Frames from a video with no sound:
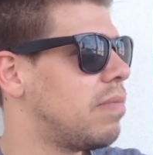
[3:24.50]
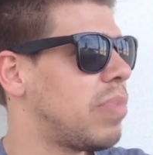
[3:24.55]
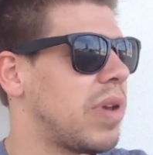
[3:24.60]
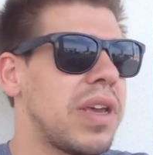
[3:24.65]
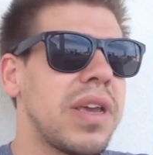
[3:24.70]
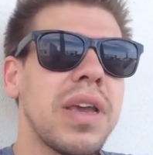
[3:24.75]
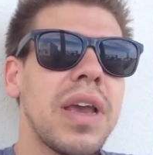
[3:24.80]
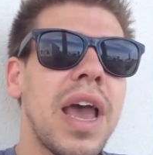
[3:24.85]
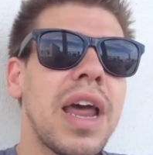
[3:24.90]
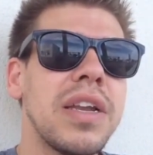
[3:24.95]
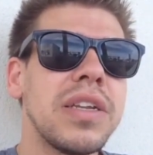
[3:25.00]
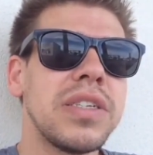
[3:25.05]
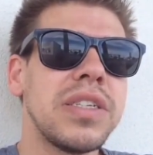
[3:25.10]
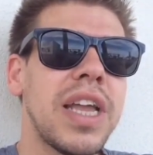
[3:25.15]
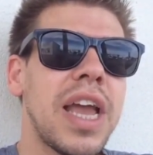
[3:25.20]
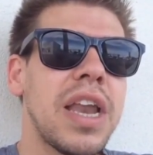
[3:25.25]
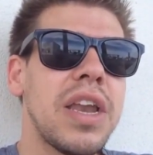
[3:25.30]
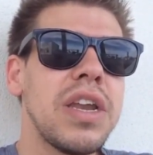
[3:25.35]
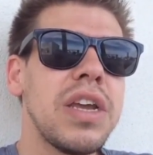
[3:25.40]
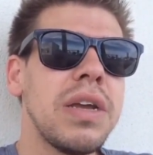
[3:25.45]
being
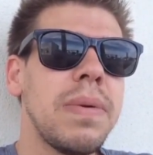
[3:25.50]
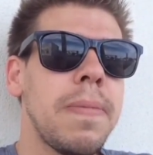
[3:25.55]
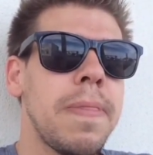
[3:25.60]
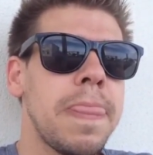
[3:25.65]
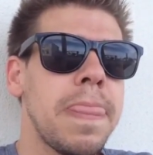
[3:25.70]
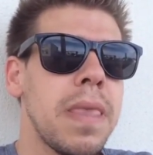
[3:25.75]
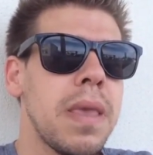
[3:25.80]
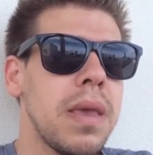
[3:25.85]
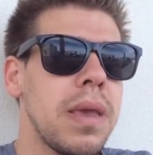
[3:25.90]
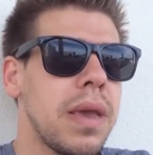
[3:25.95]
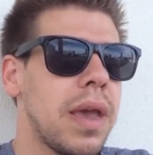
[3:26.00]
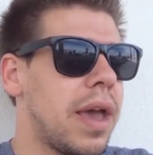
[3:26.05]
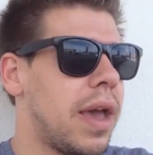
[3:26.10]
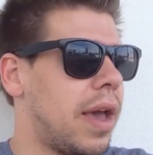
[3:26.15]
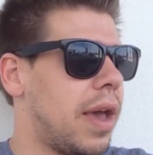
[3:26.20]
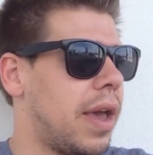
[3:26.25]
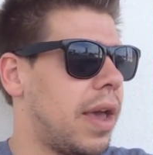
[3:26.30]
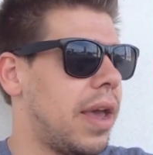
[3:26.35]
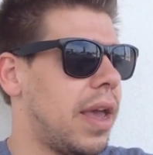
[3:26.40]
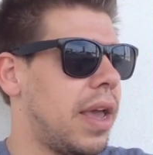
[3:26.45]
understanding.
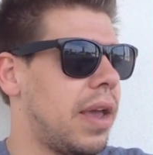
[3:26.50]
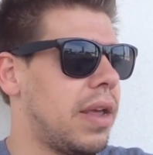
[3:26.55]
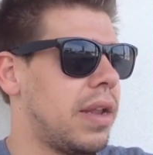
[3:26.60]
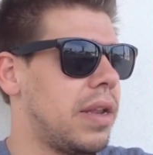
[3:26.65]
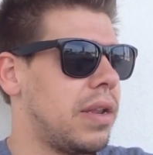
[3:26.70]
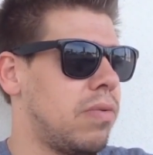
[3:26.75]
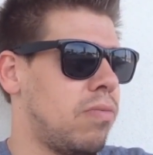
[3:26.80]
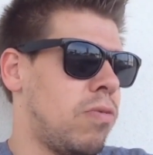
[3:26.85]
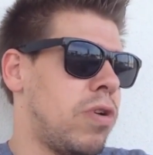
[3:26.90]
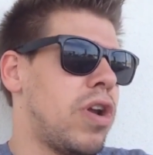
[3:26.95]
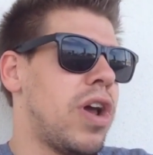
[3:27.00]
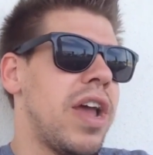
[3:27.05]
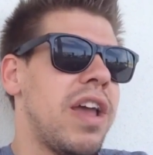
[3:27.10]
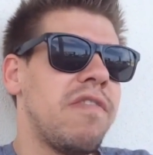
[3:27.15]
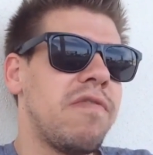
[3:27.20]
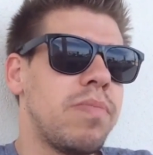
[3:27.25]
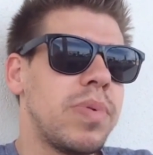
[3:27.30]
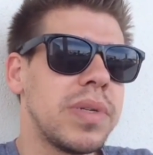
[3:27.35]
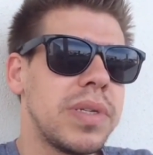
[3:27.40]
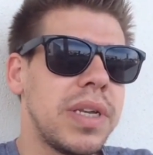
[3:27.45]
When I
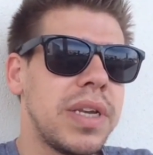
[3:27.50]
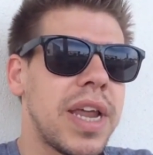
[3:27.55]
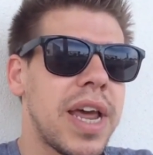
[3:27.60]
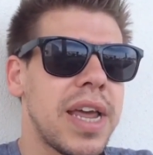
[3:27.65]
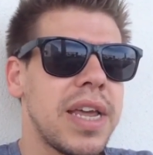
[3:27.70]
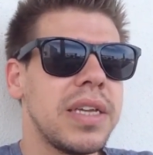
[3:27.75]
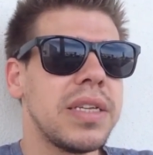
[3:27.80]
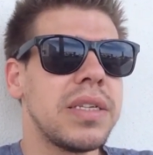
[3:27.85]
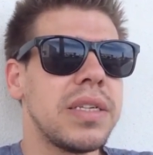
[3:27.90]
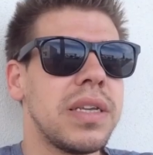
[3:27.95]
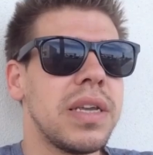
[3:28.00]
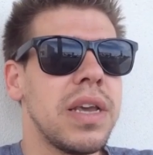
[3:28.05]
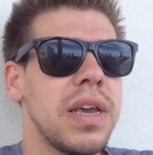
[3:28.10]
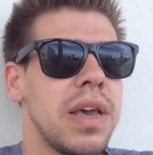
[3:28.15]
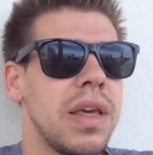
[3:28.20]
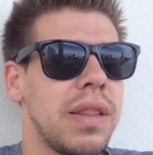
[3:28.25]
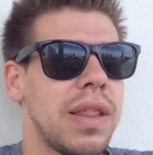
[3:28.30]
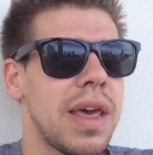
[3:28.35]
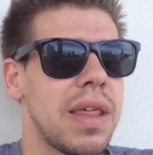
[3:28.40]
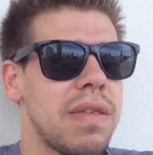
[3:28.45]
have busy days,
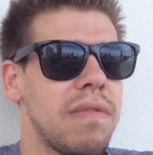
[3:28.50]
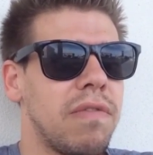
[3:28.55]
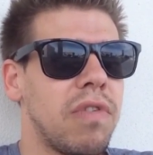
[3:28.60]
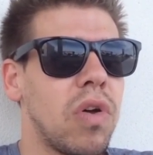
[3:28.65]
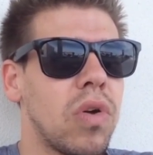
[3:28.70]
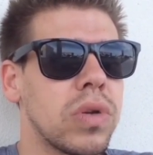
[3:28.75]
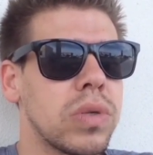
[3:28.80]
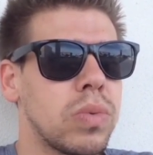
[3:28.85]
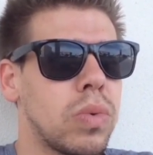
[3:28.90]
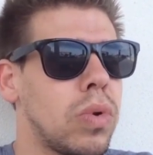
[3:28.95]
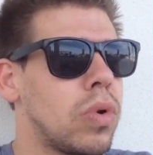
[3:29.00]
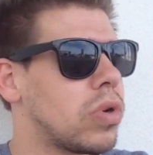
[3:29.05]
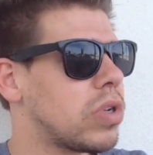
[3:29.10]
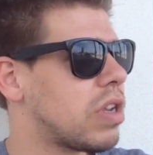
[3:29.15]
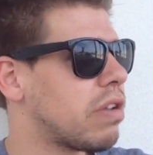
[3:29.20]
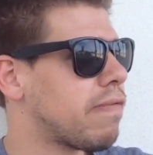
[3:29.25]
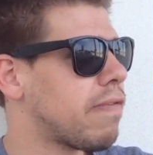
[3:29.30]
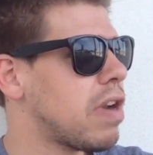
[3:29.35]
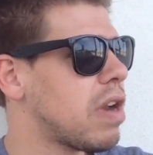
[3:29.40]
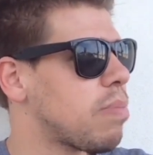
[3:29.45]
that the vlogs will look
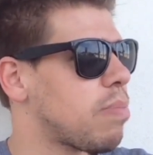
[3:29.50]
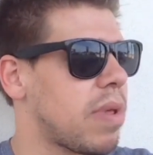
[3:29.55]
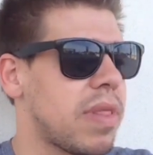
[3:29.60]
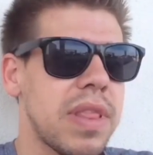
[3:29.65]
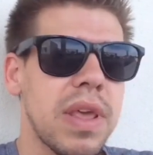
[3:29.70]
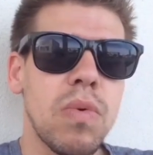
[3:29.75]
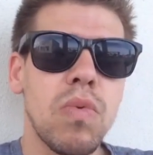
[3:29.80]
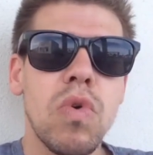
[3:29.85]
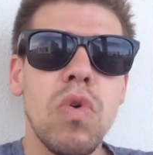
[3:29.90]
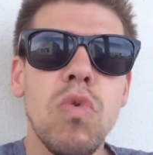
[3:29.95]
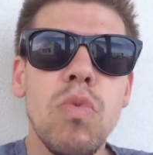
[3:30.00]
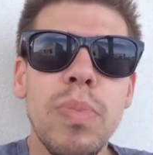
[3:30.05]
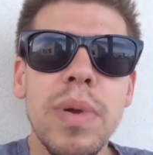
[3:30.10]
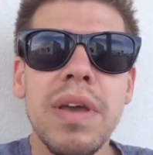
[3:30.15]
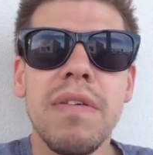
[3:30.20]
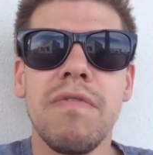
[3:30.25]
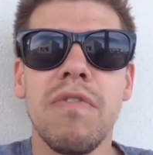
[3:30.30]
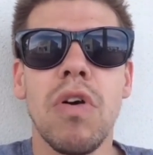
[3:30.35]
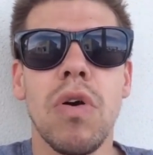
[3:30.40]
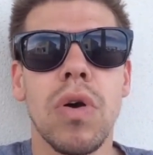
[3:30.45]
different, but there will
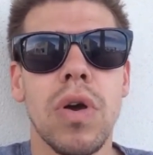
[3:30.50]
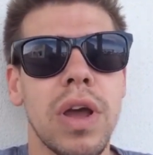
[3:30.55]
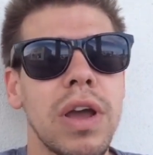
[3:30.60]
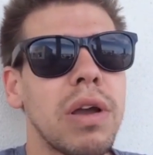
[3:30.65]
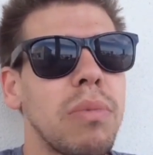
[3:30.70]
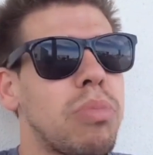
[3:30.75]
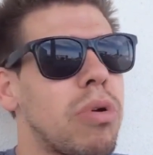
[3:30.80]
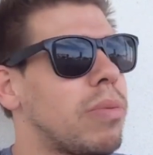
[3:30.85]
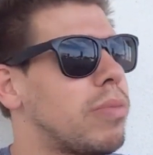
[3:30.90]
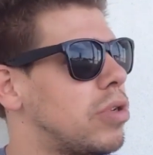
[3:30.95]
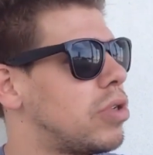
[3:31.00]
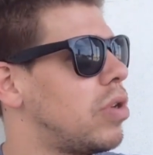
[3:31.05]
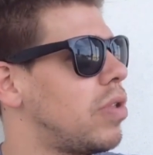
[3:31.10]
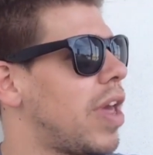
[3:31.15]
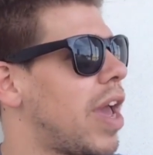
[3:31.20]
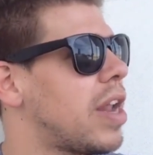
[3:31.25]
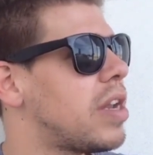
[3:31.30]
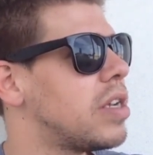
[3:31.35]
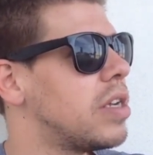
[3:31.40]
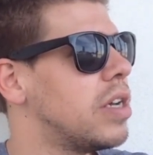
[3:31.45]
be a vlog, I can promise you
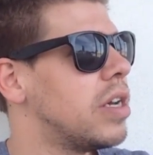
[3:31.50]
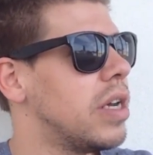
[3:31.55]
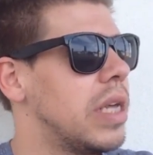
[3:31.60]
that.